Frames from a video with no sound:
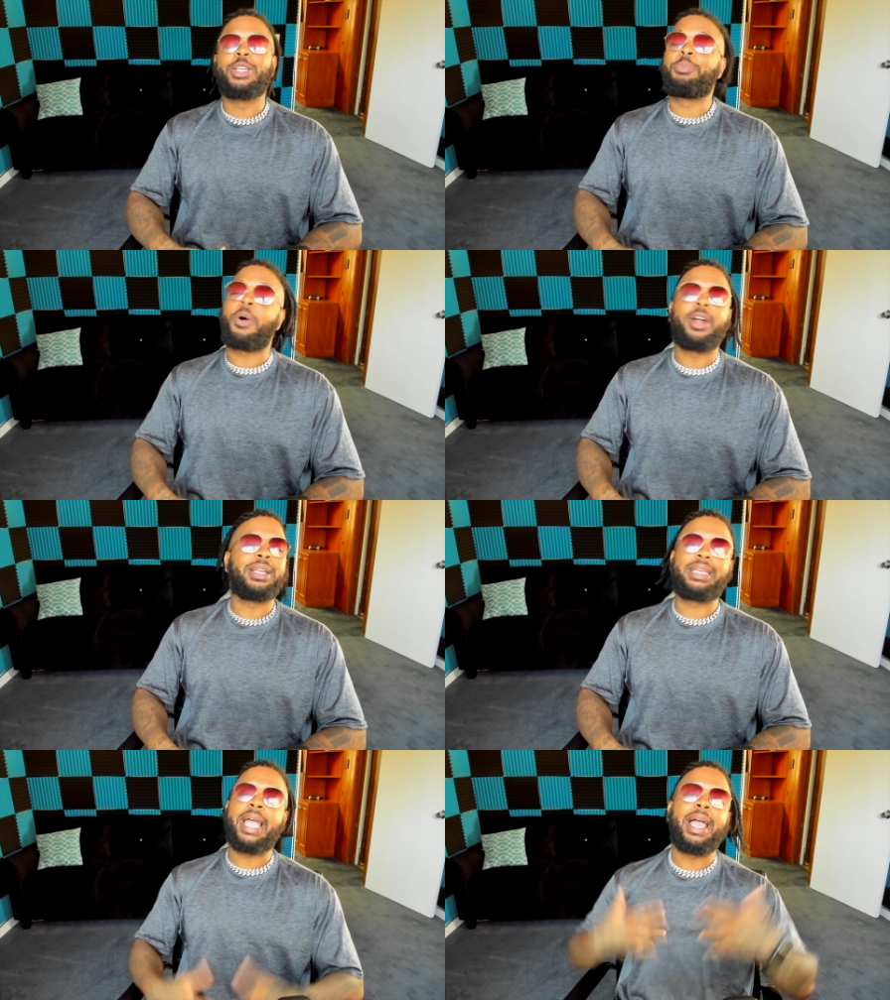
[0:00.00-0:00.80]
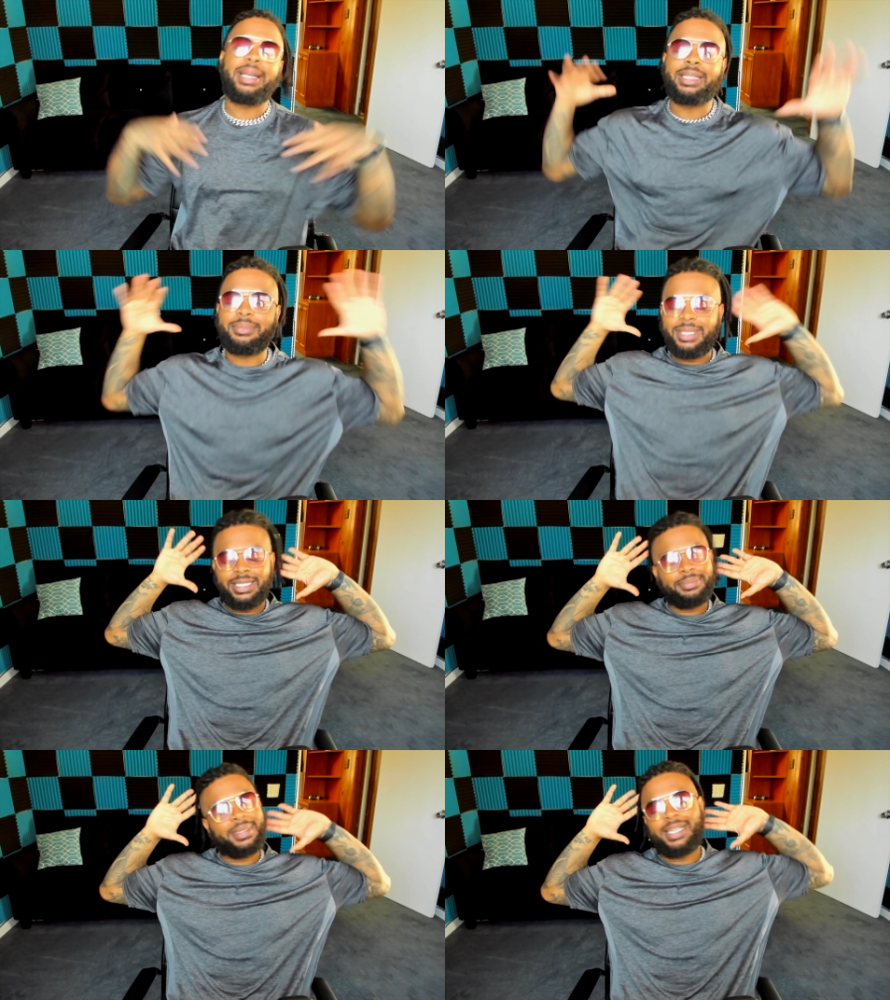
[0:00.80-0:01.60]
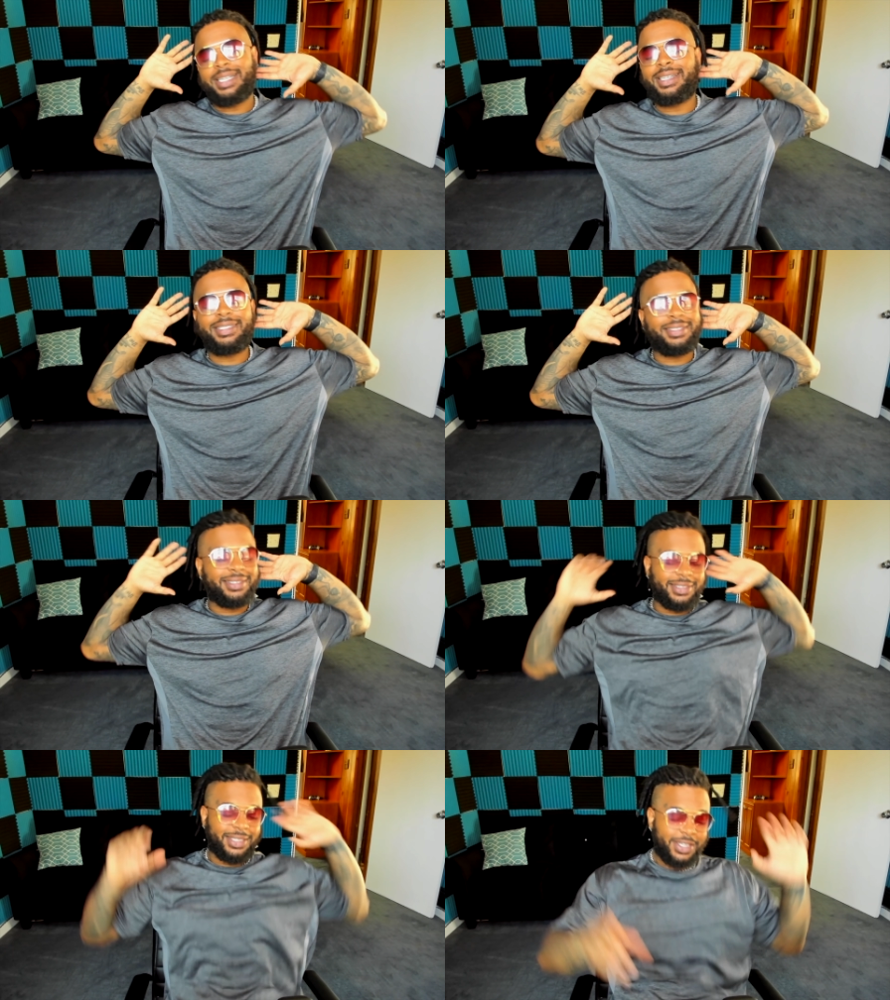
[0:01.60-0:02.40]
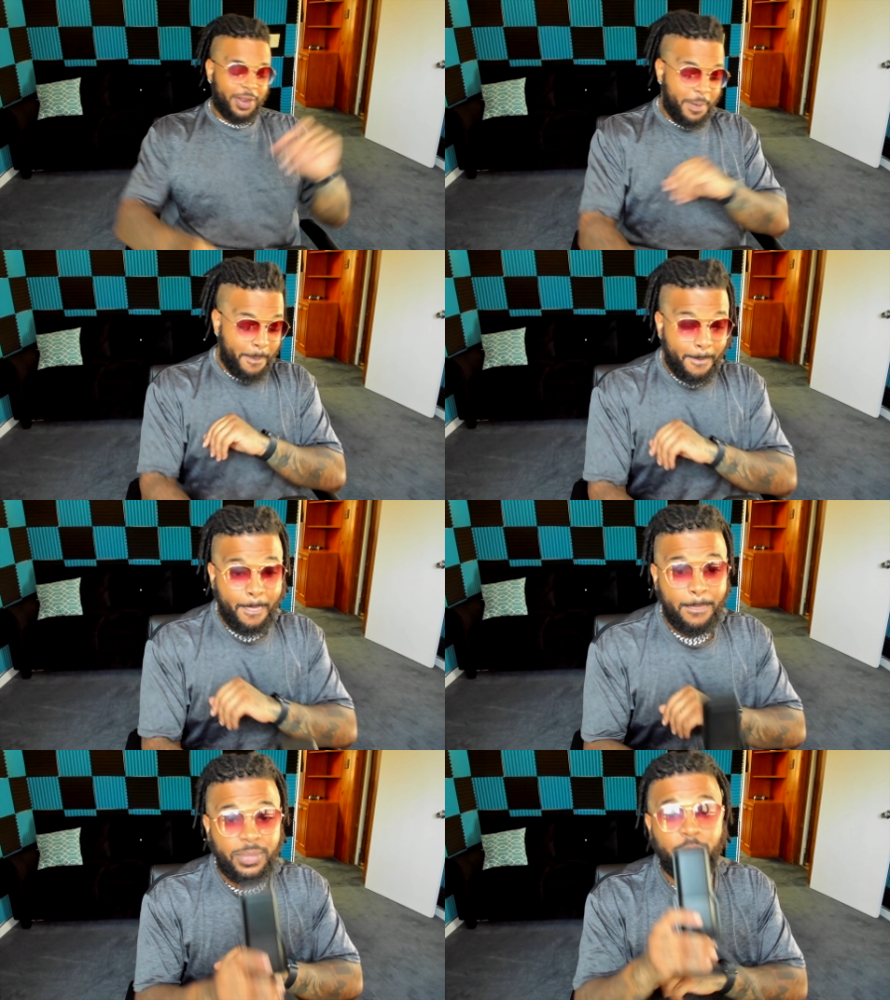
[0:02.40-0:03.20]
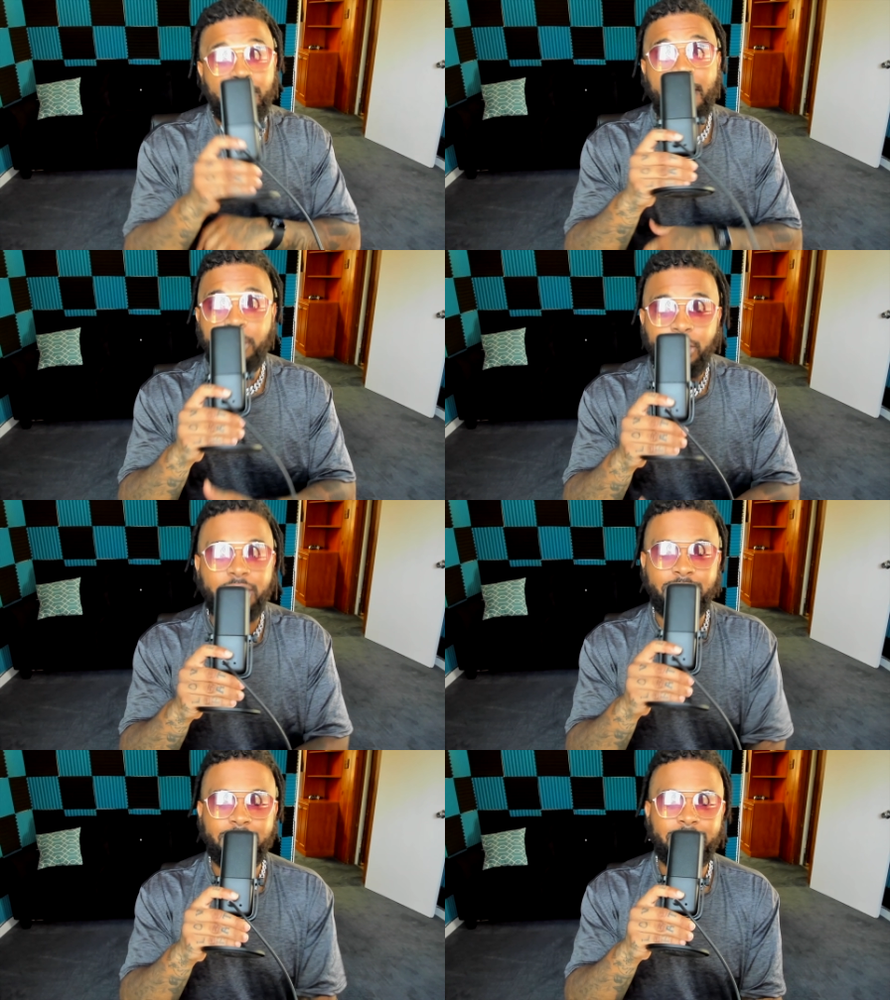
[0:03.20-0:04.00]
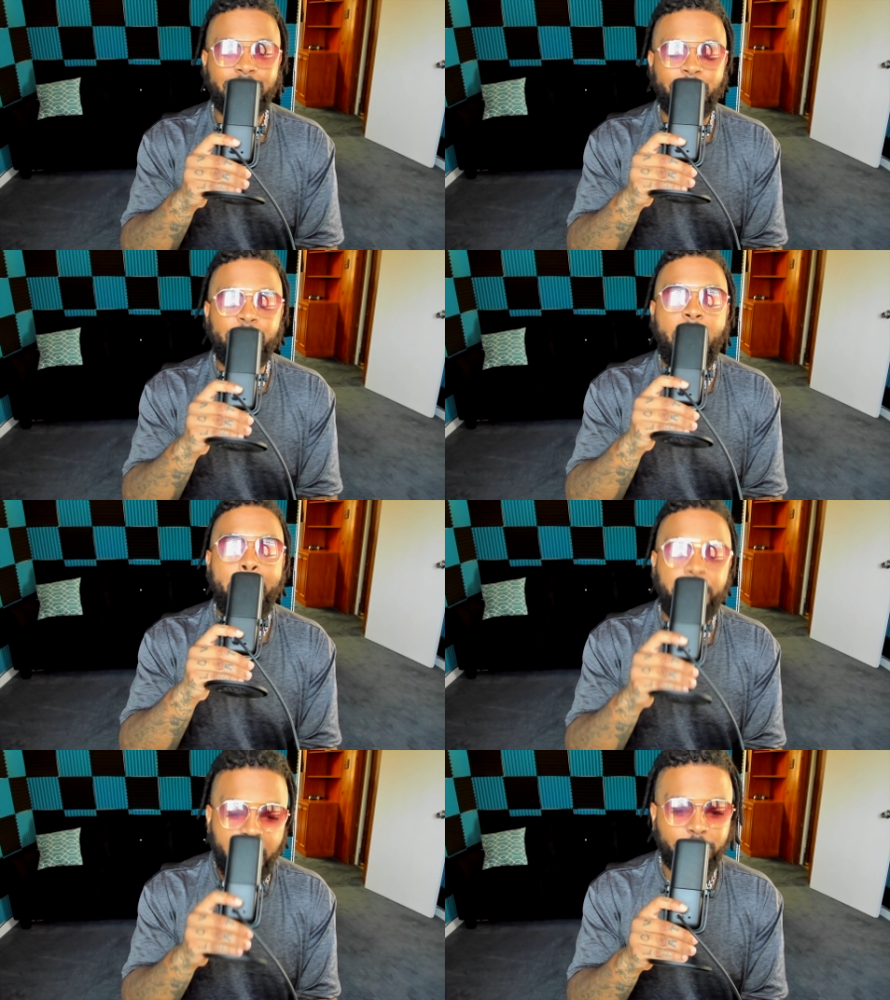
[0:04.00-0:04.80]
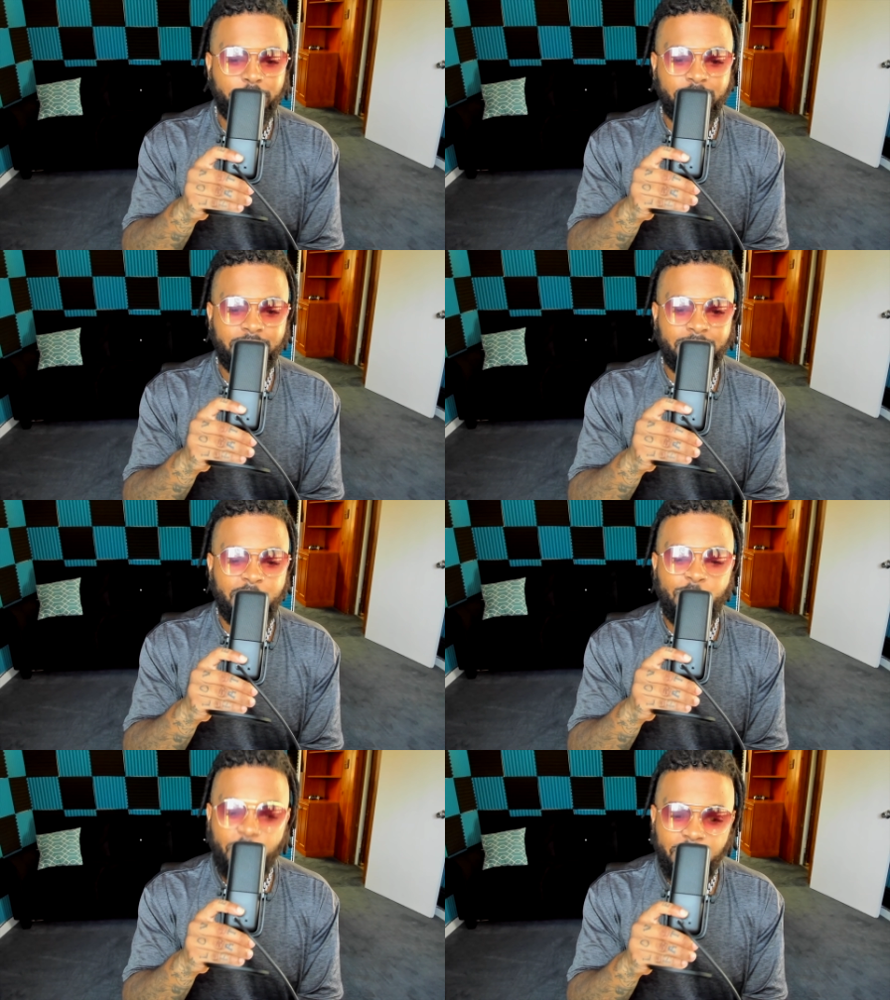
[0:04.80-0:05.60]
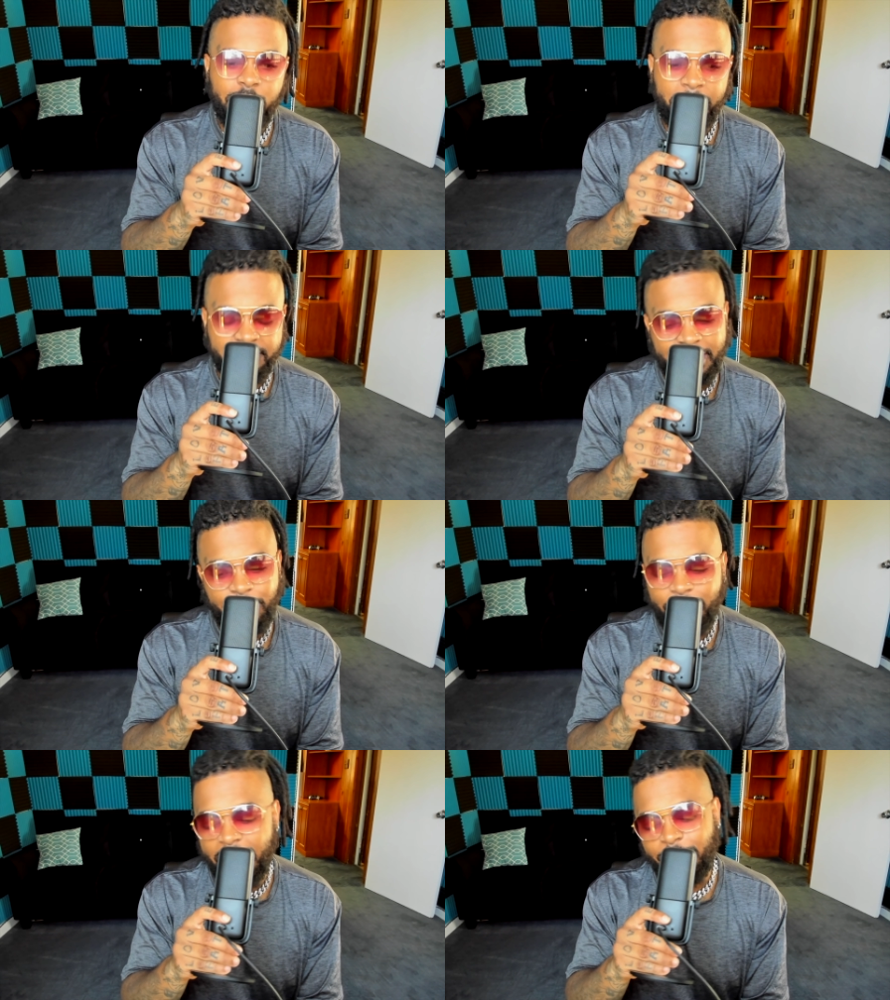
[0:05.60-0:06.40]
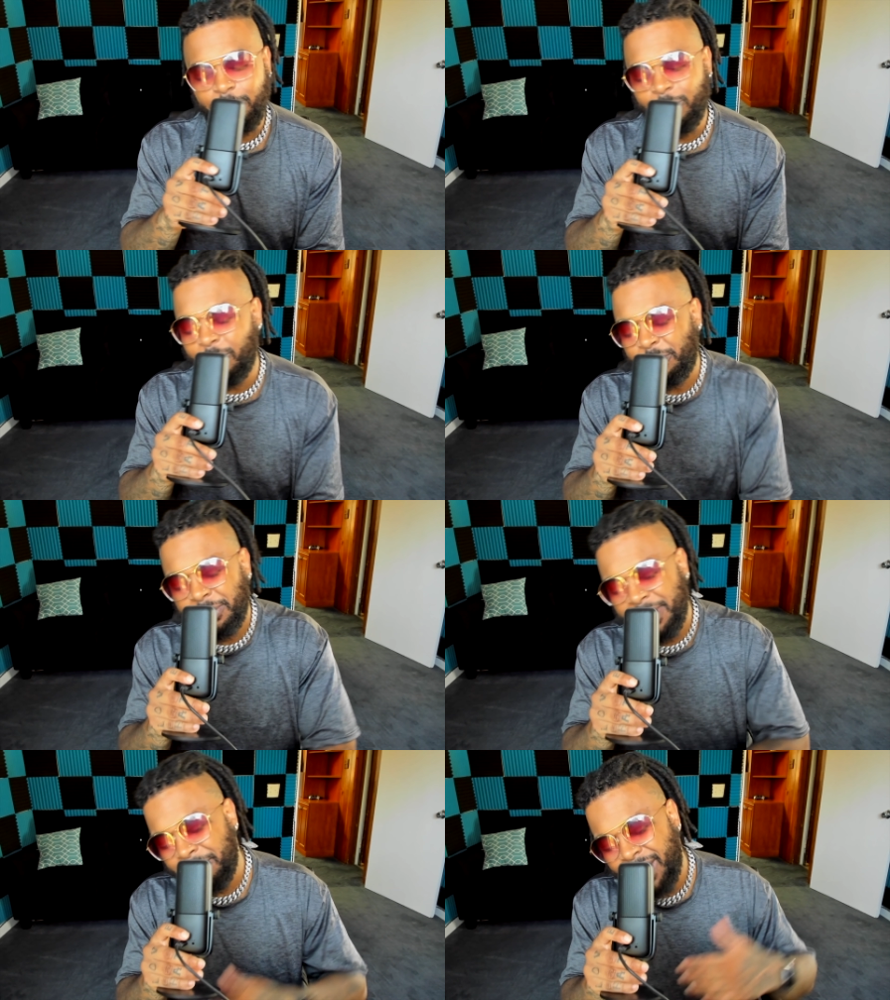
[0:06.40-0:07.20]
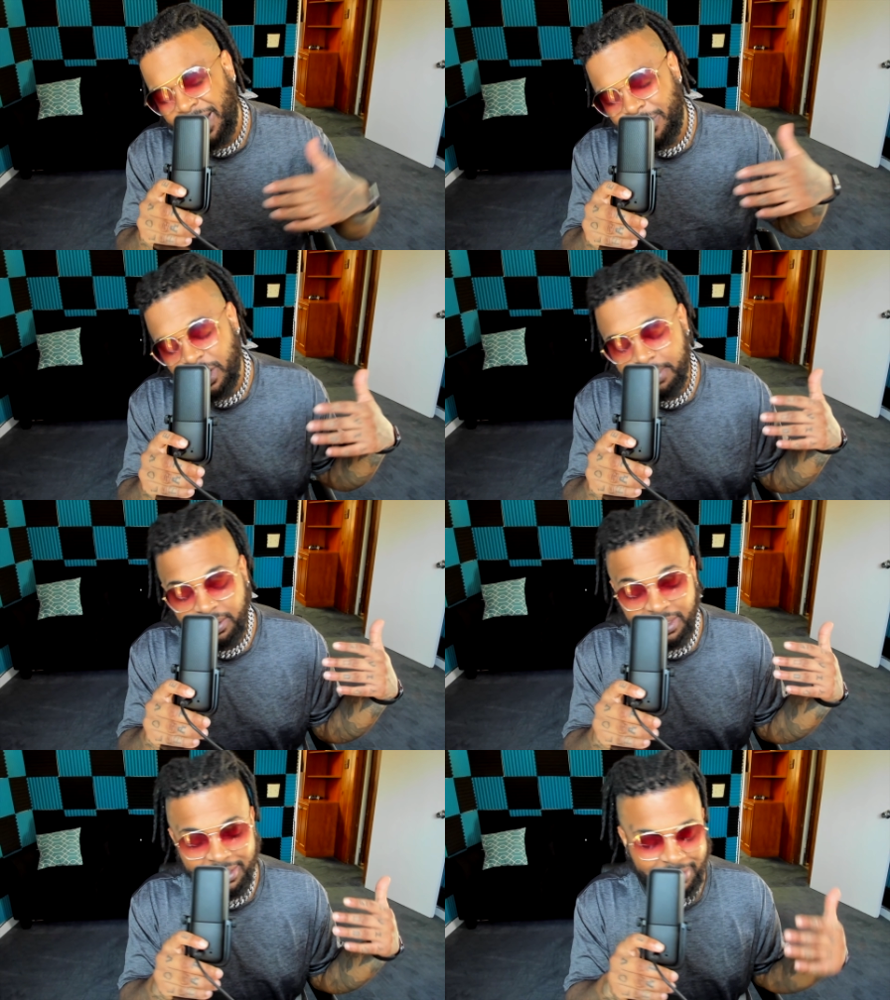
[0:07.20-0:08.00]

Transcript: part of the gang. That, look, man, you my boy. You my bro. Don't worry about that. You can't get no girlfriend, man. We ain't worried about these